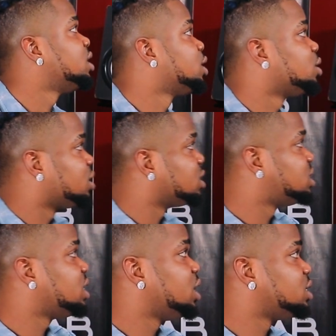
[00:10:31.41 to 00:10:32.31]
Like you can
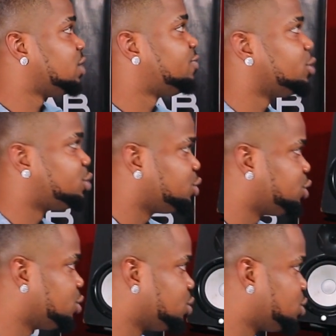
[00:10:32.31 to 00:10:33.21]
see, I FL
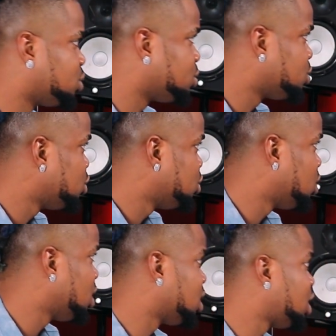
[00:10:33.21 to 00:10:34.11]
Studio, so you
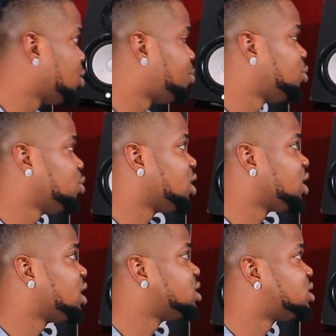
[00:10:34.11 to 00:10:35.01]
can
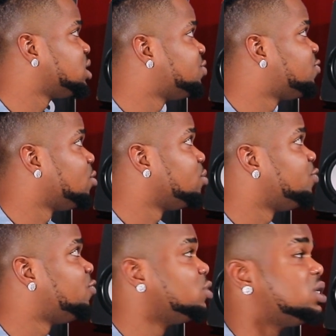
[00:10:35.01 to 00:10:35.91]
get it from
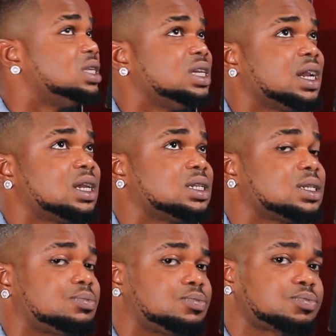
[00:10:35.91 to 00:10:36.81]
Fruity
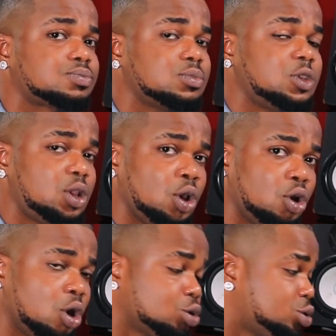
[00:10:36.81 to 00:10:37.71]
DX
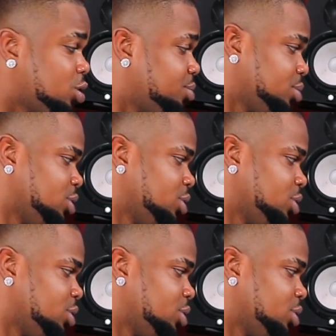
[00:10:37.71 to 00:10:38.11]
log drum,